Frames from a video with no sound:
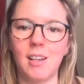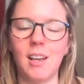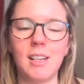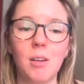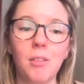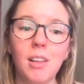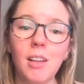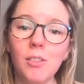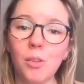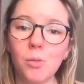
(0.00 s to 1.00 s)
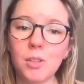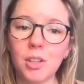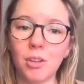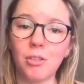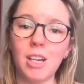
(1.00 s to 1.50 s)
Now those
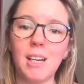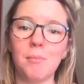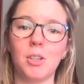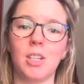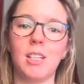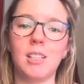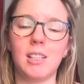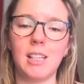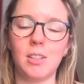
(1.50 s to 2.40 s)
3 images need